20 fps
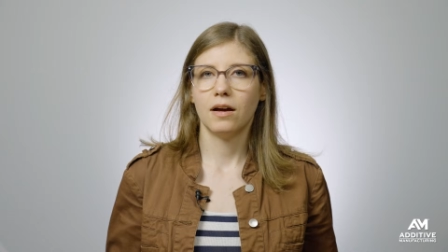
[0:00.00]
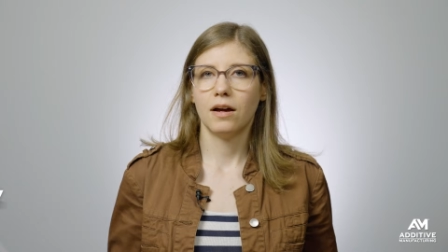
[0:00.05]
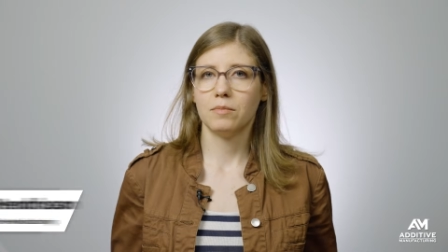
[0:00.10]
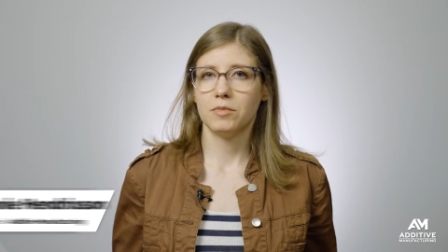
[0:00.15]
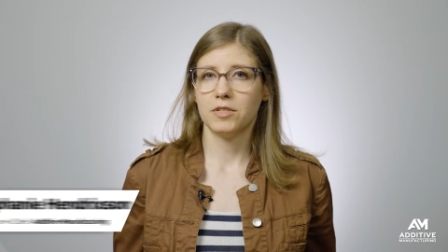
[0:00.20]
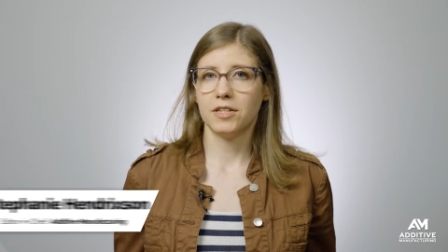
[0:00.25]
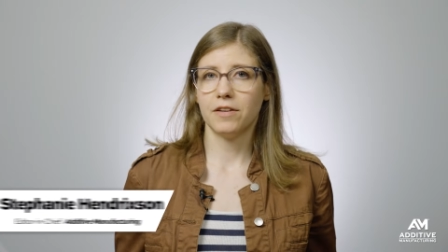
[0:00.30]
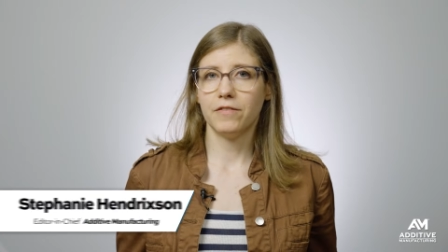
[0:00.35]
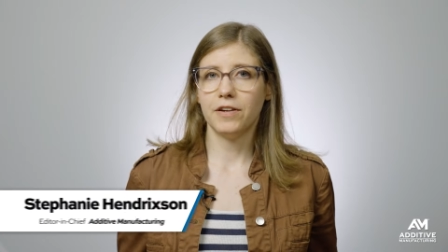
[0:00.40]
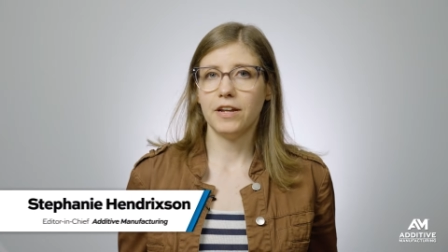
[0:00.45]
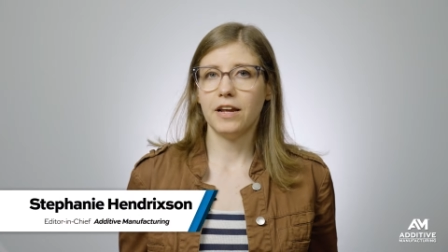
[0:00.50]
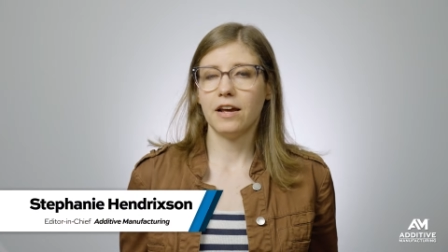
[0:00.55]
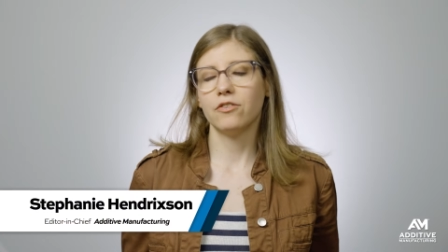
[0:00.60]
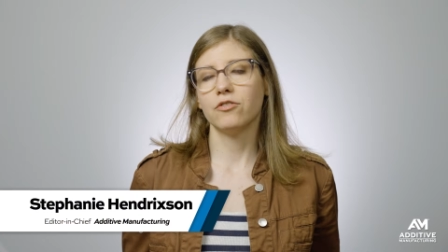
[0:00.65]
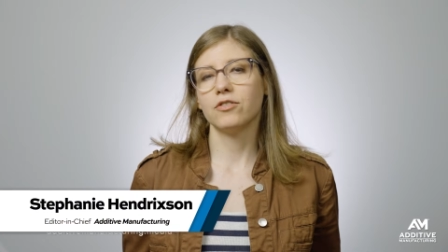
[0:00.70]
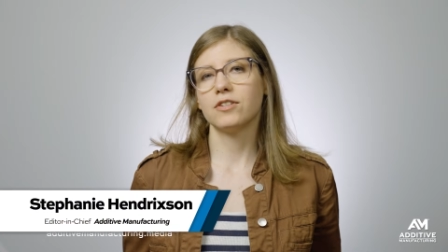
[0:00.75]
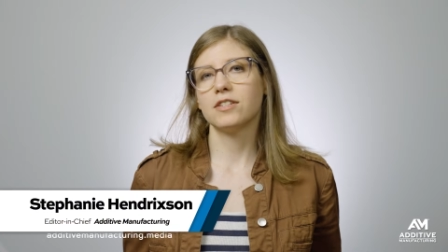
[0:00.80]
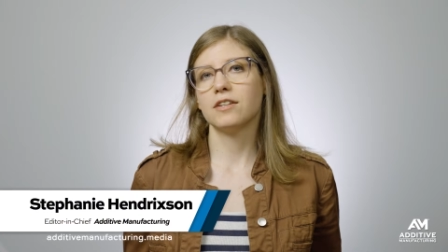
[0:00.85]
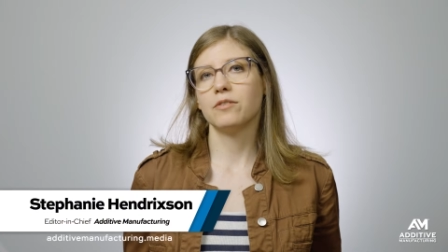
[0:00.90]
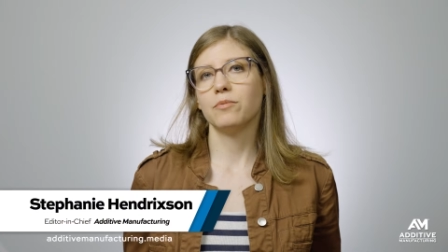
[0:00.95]
I'm Stephanie
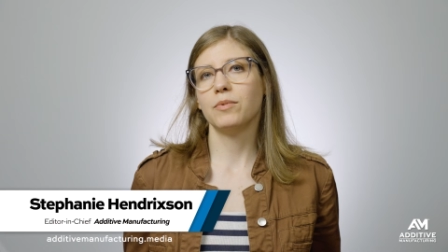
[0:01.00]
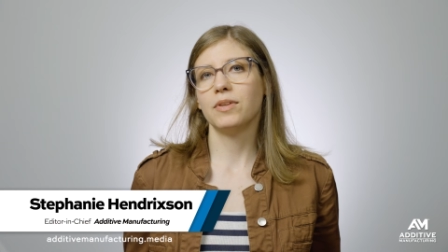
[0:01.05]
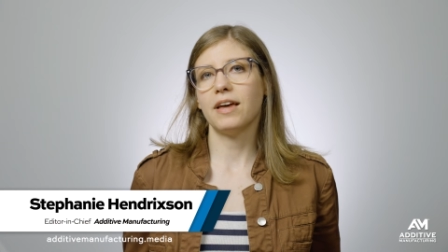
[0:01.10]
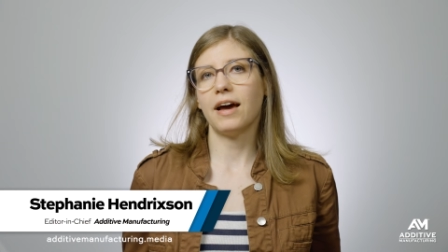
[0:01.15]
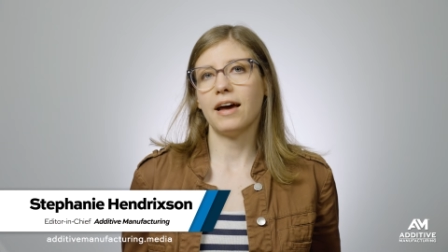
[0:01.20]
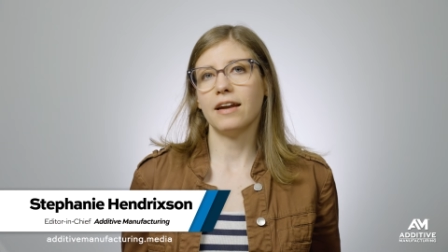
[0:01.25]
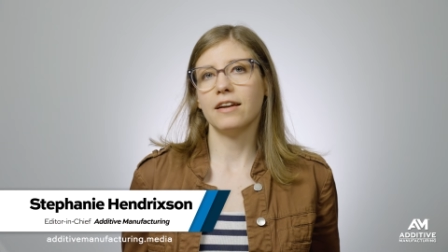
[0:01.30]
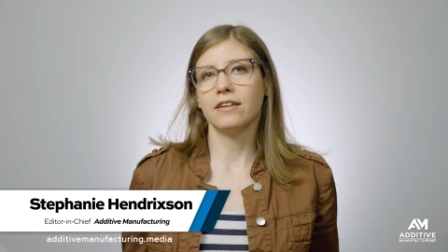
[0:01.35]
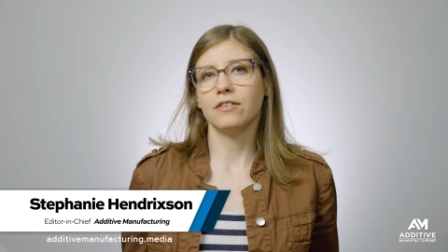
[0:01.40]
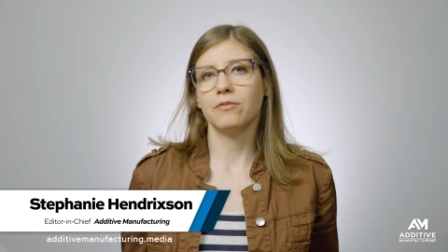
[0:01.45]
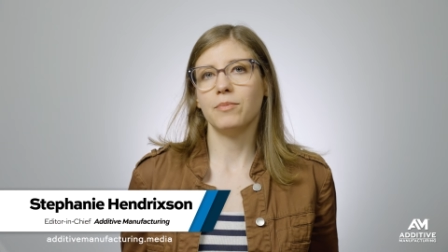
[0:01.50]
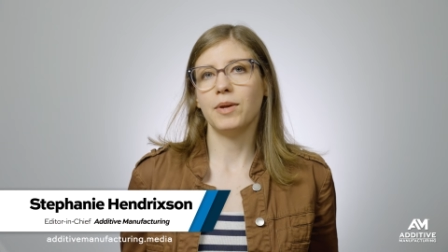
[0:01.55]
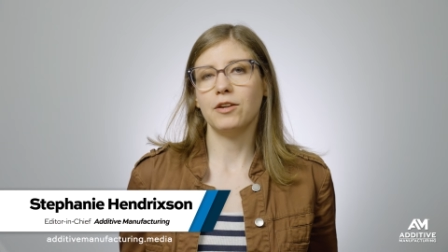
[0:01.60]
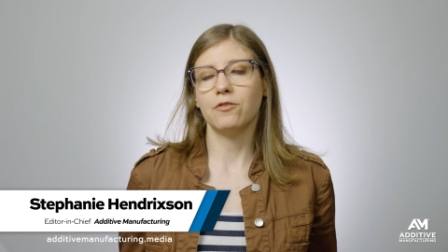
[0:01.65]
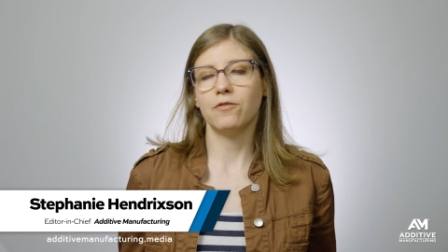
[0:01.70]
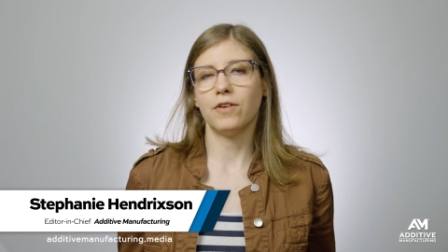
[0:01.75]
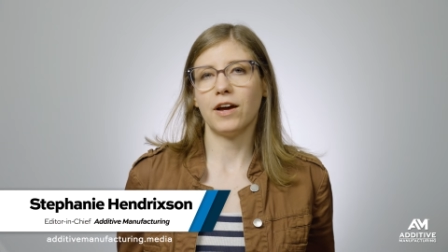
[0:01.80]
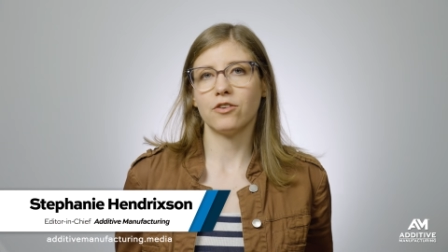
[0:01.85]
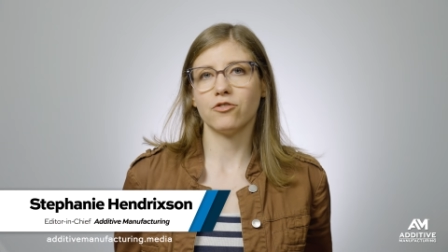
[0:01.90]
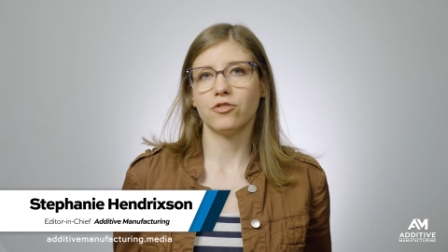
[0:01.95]
Hendrixson with Additive
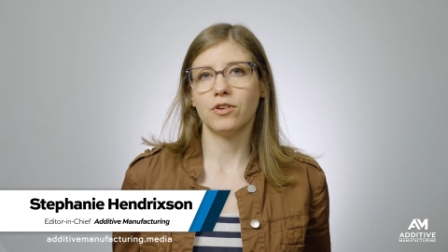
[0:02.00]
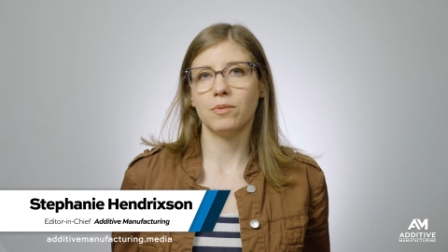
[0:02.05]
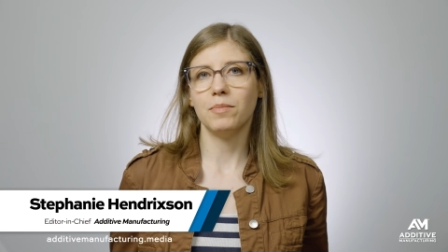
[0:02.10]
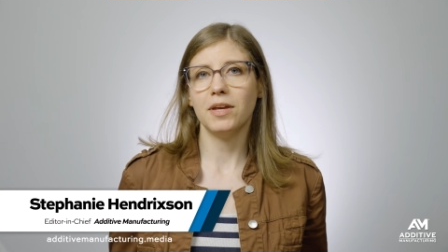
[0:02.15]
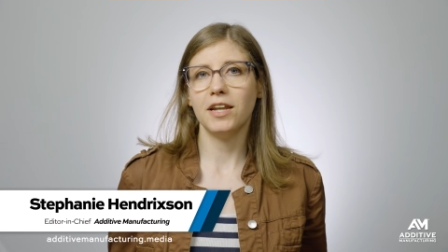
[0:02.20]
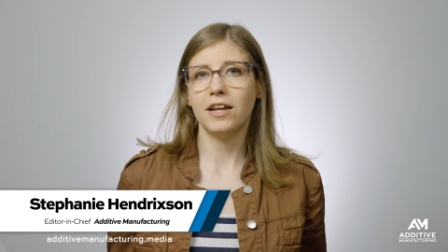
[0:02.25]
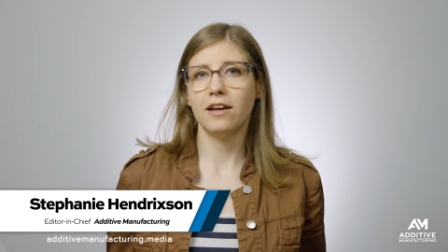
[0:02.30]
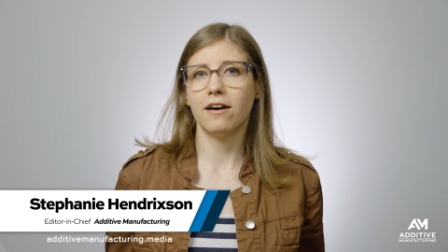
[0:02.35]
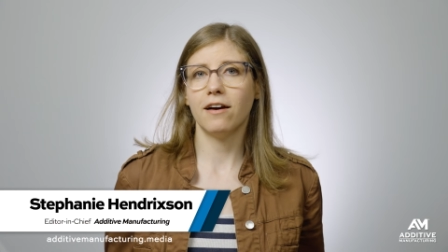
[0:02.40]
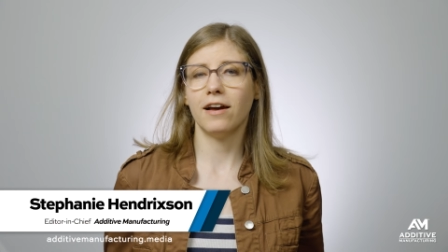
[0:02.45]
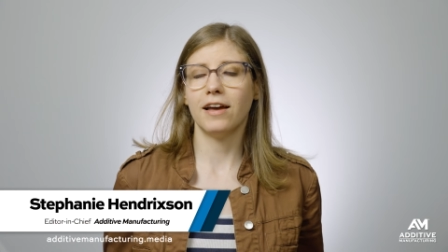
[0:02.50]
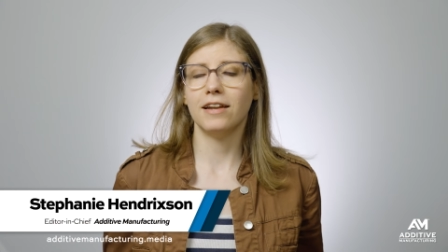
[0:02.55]
Manufacturing Media,